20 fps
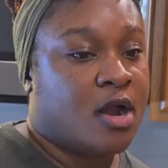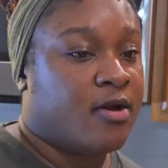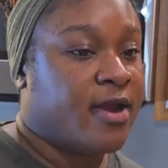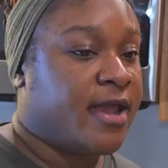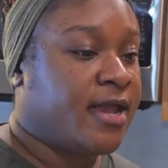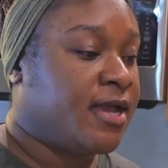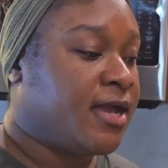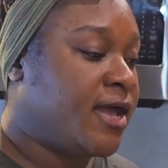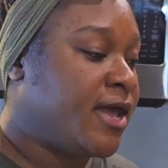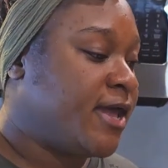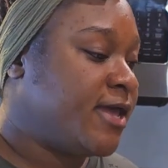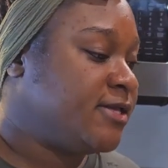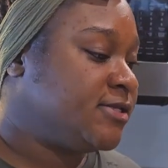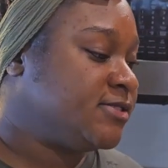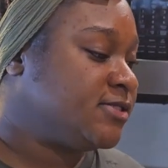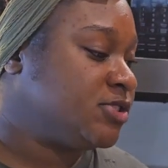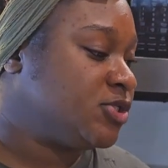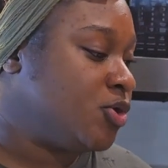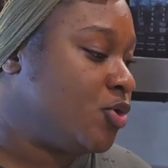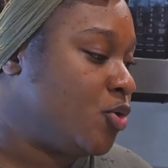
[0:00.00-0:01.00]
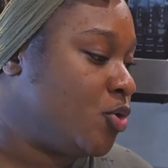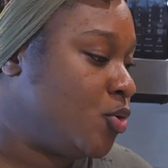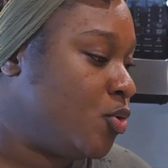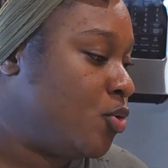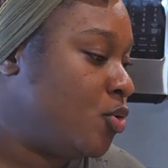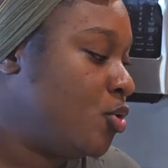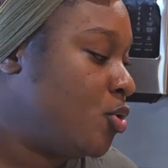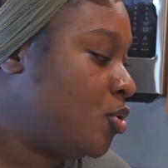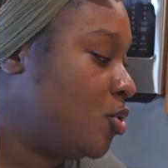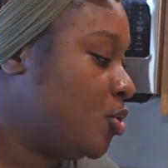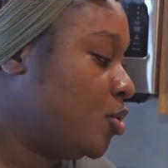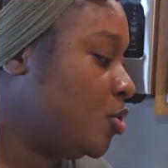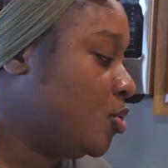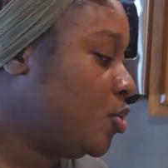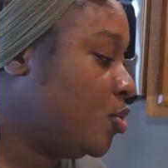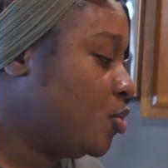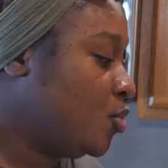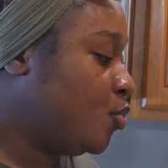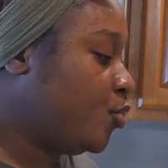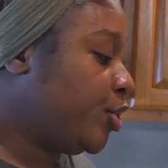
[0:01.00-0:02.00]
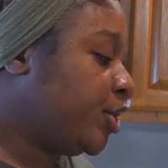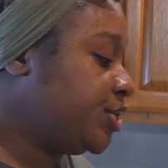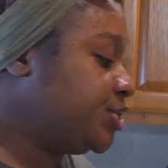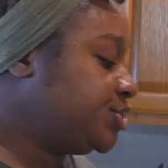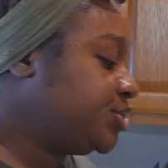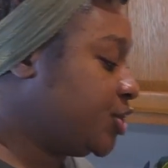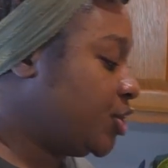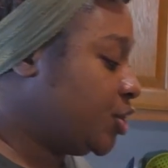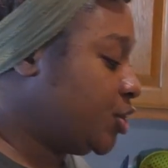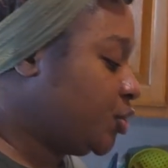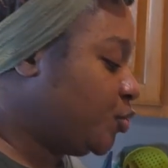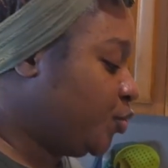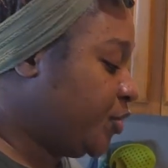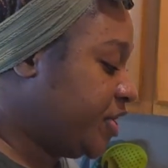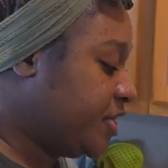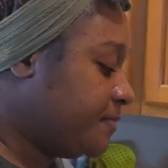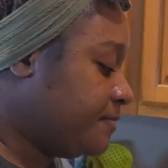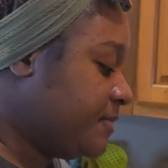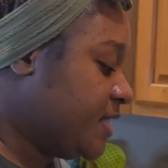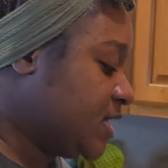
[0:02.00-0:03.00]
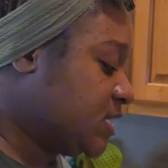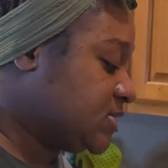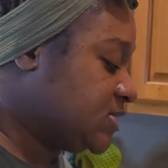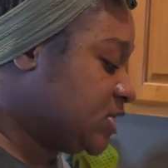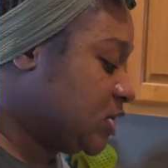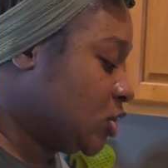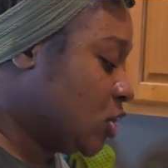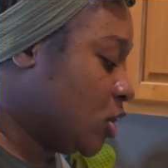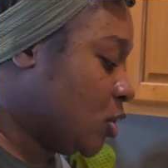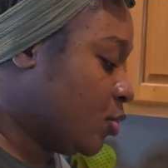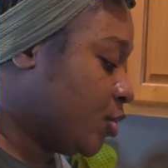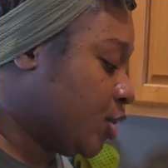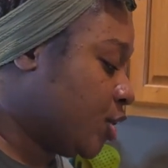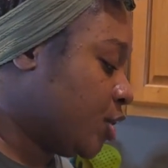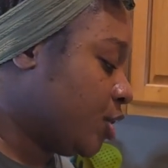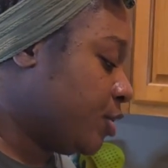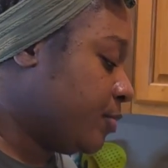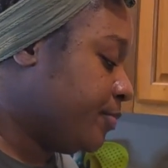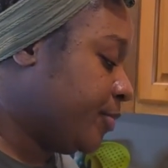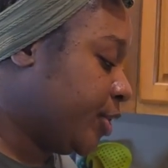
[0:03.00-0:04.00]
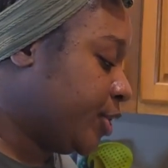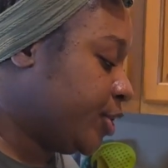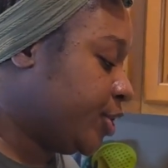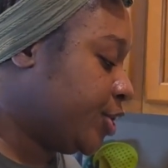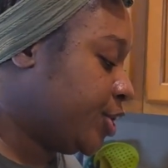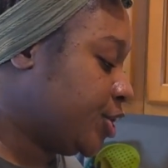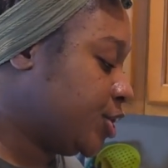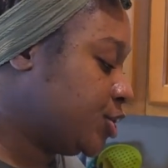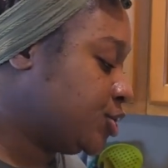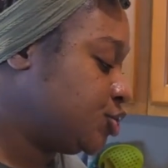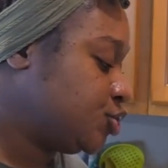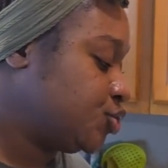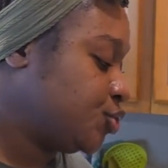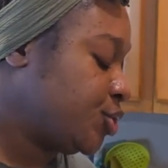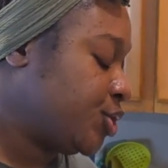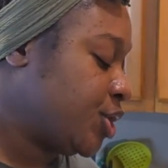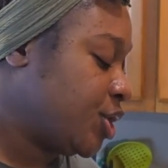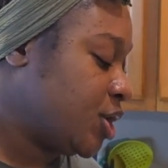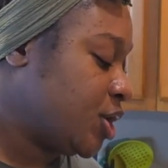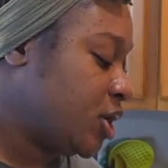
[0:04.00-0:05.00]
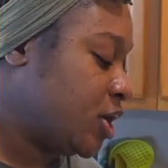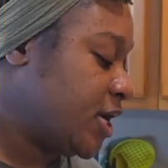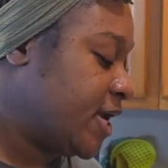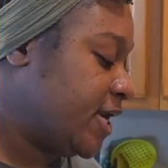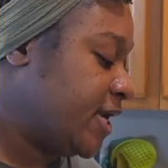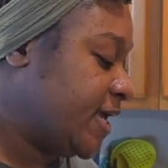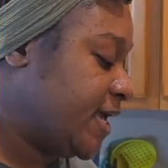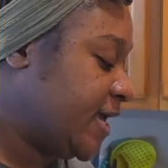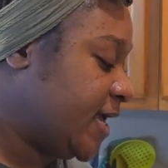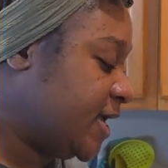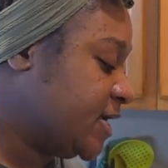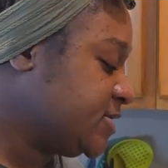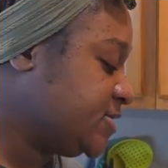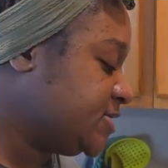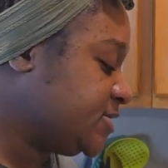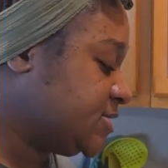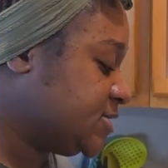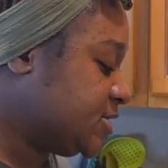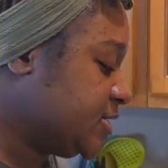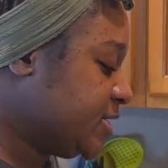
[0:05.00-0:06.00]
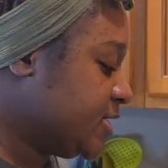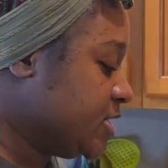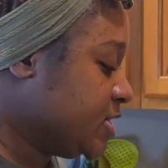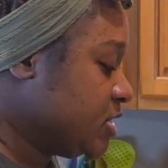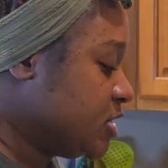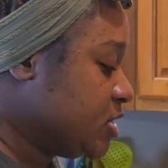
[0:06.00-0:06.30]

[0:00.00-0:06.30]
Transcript: Alright guys, so we're done with mixing our butter, sugar, and eggs.